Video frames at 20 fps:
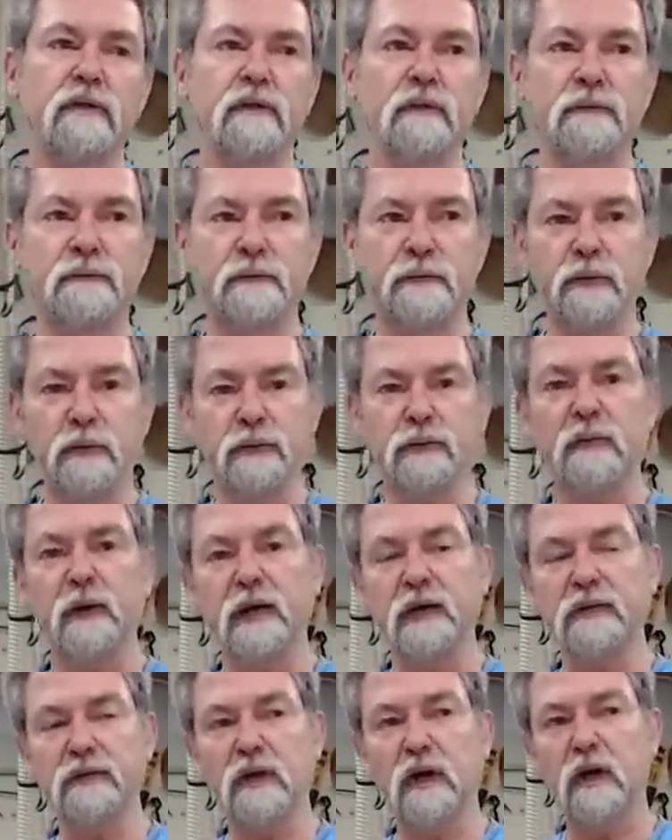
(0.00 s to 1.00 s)
the filter
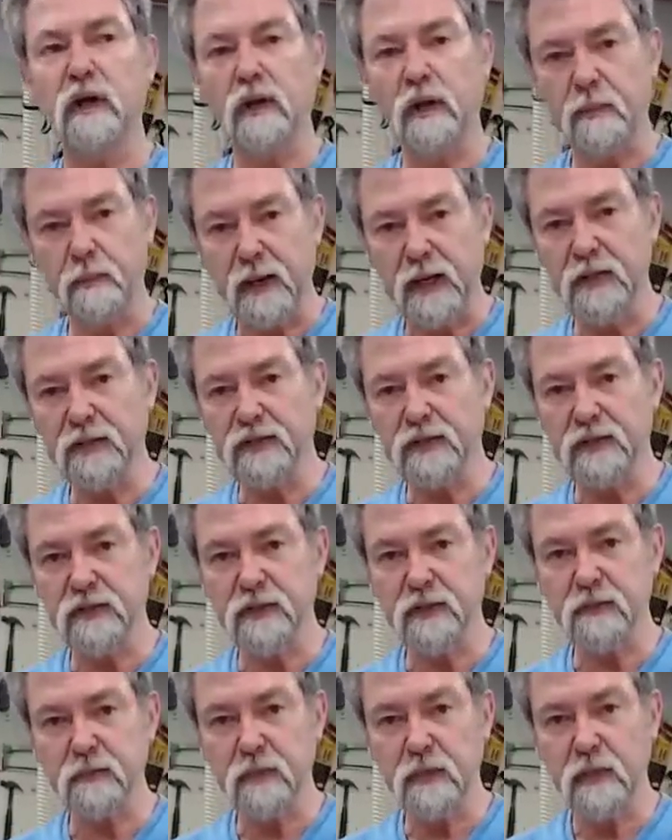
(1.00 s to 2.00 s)
outside on the main
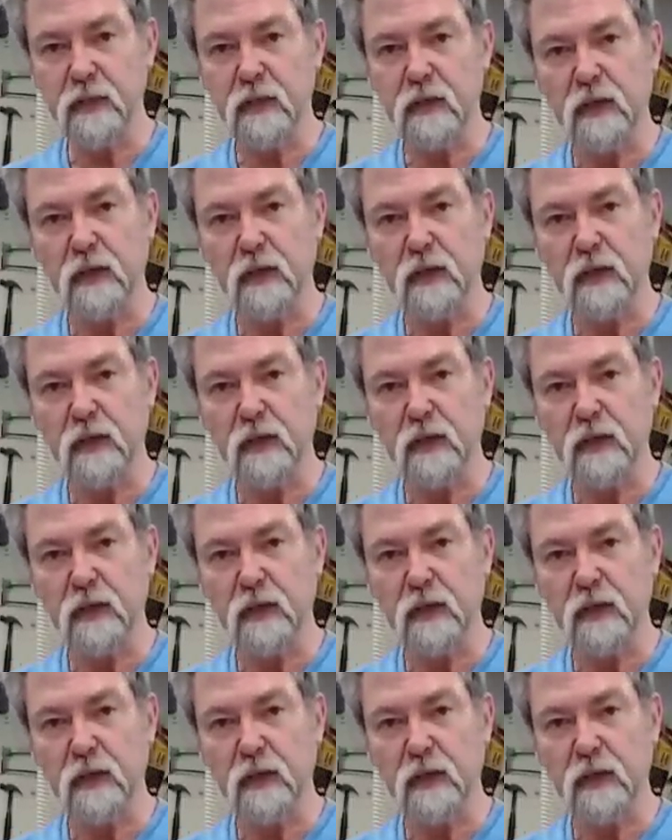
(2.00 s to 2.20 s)
system.